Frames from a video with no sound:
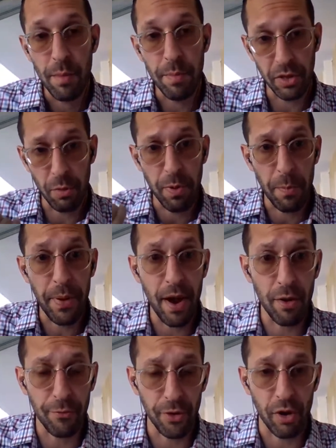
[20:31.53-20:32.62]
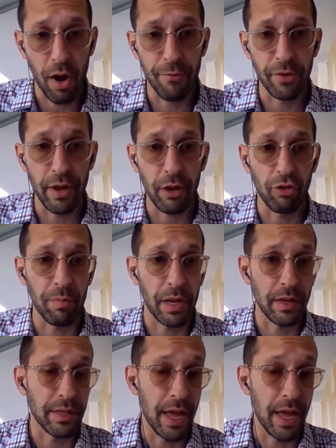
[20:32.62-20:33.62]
but they're prepared for a confrontation because